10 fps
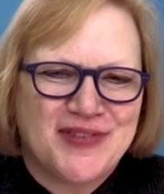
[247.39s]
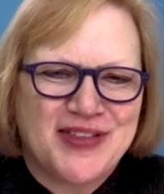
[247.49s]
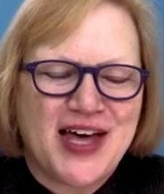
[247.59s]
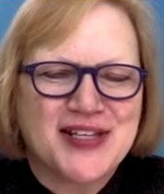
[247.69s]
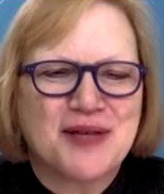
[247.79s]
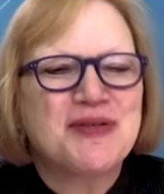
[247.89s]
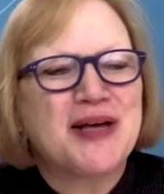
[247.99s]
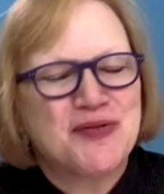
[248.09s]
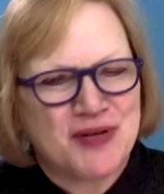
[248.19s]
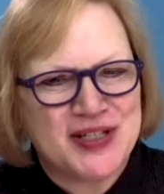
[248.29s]
that
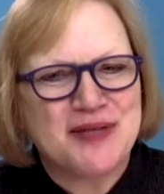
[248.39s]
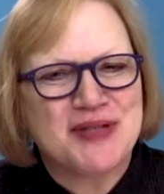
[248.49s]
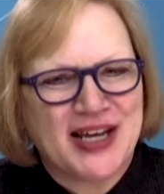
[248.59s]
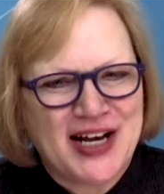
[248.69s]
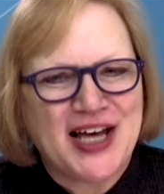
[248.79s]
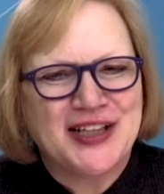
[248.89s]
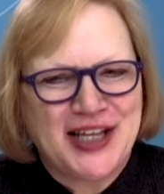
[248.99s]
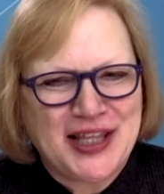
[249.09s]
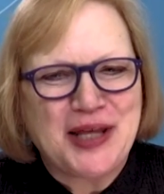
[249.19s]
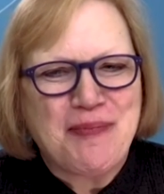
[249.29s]
sometimes what seems like an
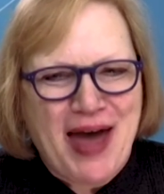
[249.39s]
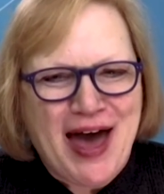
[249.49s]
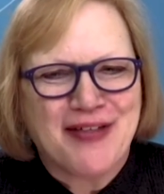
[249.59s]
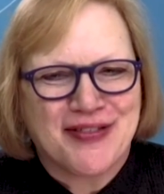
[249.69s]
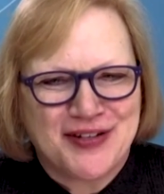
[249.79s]
unlikely path